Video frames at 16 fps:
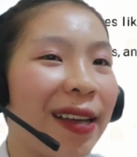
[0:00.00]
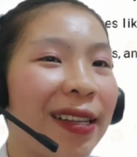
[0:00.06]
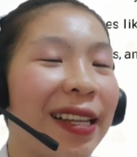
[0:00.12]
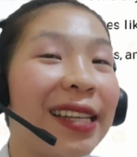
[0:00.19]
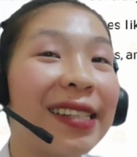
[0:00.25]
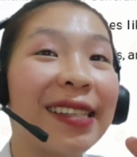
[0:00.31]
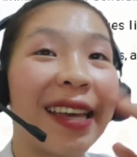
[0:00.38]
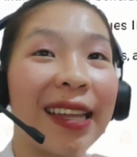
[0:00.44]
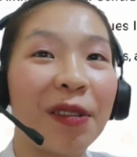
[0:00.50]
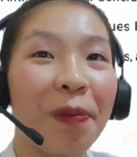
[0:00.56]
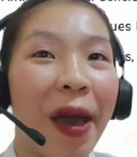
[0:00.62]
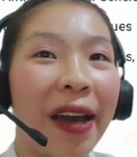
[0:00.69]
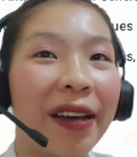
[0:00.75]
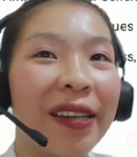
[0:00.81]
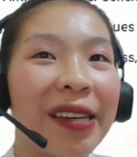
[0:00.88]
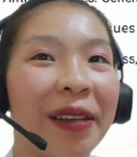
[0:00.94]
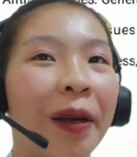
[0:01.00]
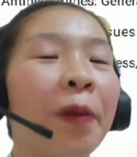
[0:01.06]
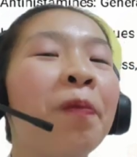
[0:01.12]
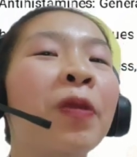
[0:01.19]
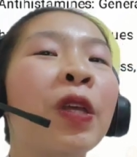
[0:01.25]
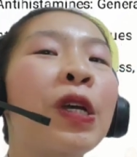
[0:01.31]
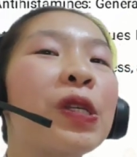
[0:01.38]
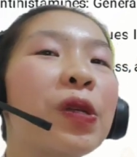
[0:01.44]
Let's get back here.
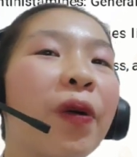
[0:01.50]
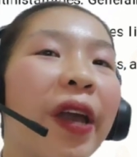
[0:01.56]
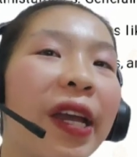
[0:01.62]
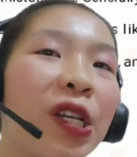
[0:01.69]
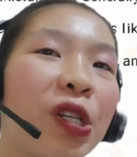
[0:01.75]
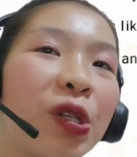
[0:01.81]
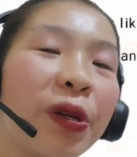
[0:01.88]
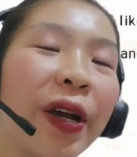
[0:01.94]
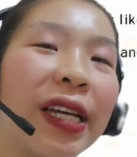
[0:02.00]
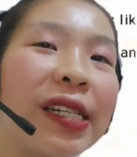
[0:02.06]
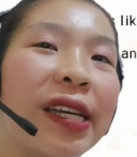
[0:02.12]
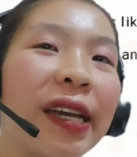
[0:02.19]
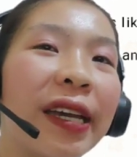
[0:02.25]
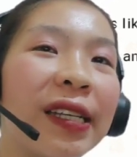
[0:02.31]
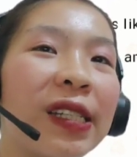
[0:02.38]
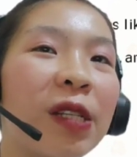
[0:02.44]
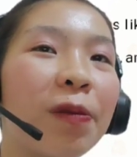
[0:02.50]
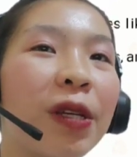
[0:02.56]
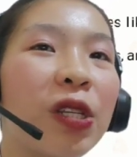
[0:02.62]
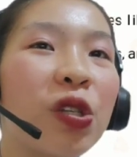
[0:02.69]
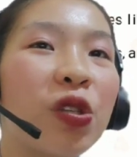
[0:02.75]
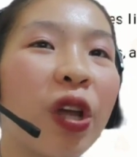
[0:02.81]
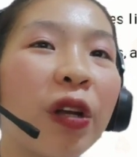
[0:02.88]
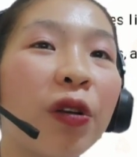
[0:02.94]
So H2
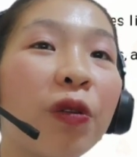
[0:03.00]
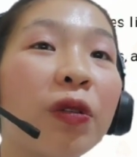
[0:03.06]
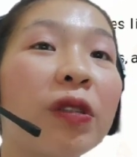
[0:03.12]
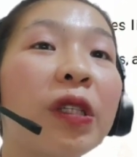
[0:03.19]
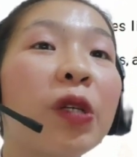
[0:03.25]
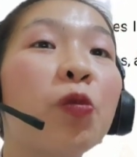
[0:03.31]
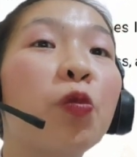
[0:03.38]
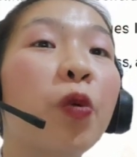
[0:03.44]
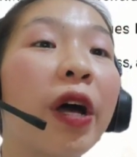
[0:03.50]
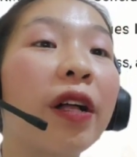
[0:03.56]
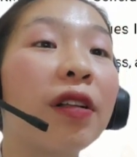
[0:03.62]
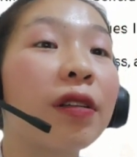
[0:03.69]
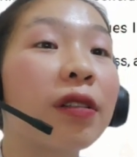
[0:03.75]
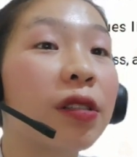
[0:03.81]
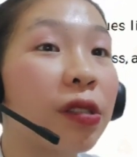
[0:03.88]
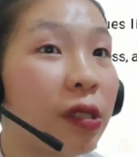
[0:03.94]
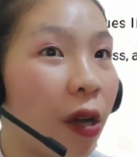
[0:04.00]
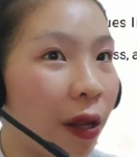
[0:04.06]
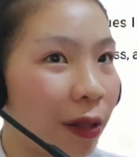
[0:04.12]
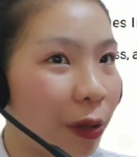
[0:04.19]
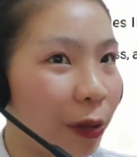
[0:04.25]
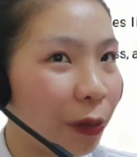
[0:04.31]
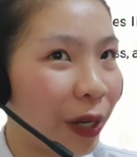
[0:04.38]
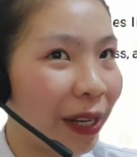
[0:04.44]
antihistamines generally well
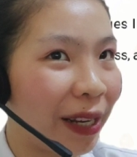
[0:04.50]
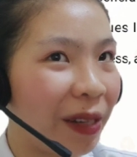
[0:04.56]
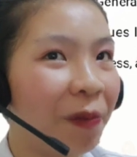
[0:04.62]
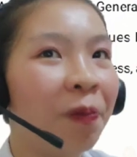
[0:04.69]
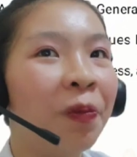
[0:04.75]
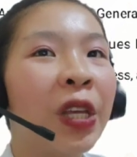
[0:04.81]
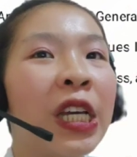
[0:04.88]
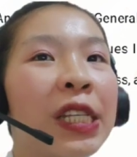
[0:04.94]
tolerated.